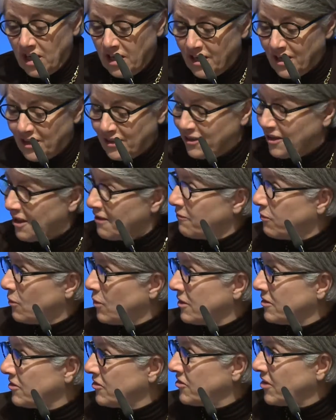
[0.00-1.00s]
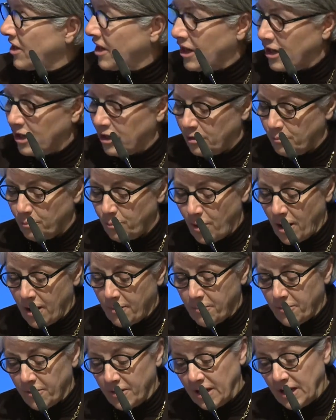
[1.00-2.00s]
loved ones and
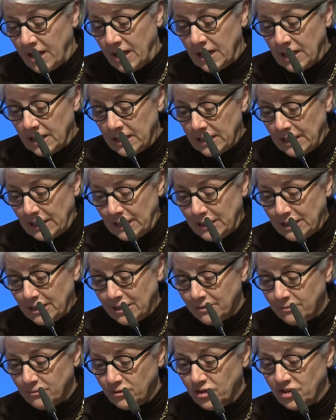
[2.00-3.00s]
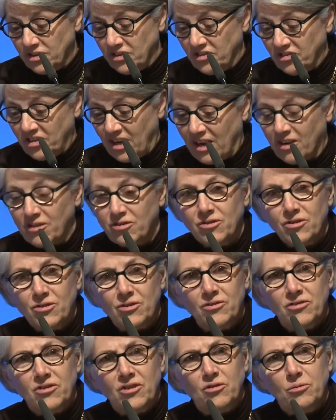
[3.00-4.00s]
property to
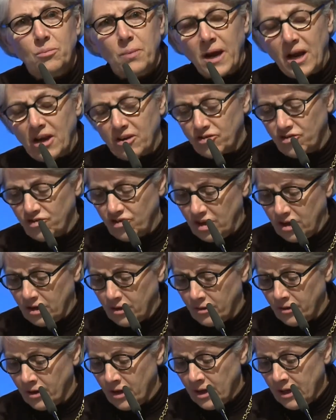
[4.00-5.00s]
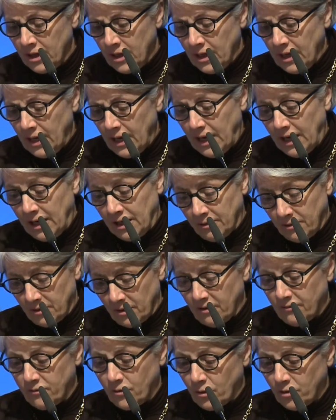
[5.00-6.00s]
disasters this past year, and
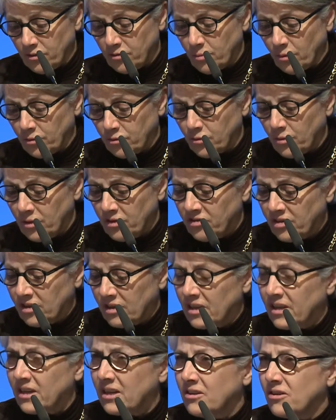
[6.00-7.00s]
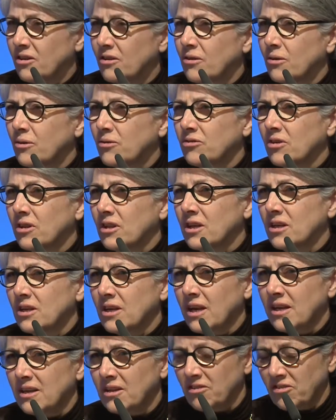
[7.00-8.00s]
of course most recently to those in the
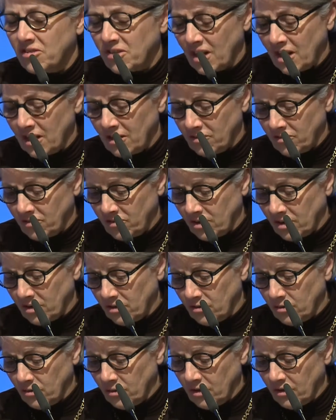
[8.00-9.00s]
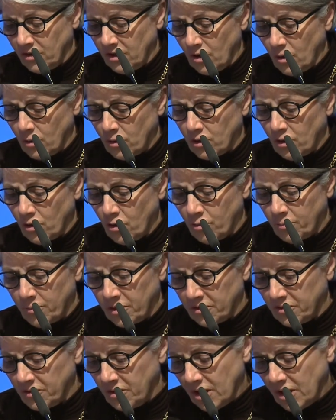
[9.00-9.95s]
United States due to the Oklahoma